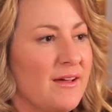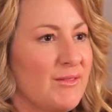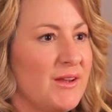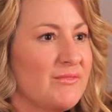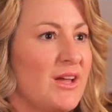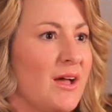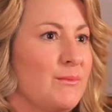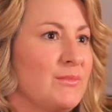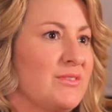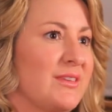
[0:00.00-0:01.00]
A lot of
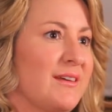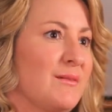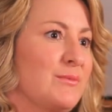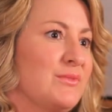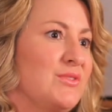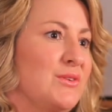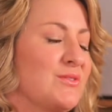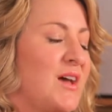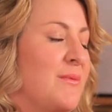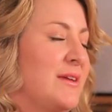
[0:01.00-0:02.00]
times um,
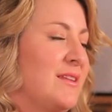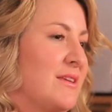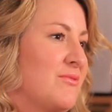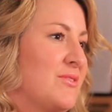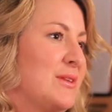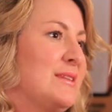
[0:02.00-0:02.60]
students come in and they feel